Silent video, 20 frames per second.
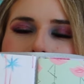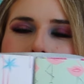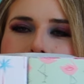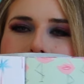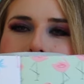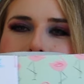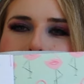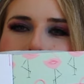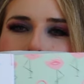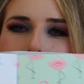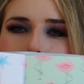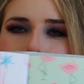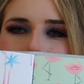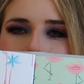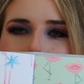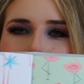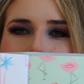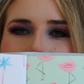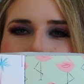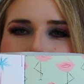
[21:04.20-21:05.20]
these little
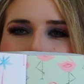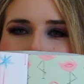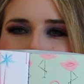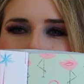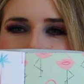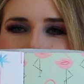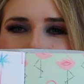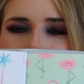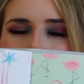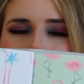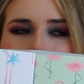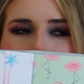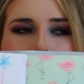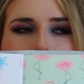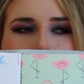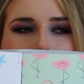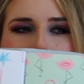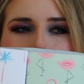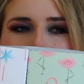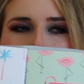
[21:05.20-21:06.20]
books for each kind
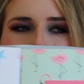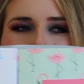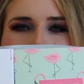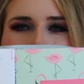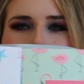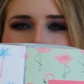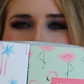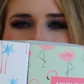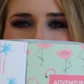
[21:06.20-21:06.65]
of Paper and Glam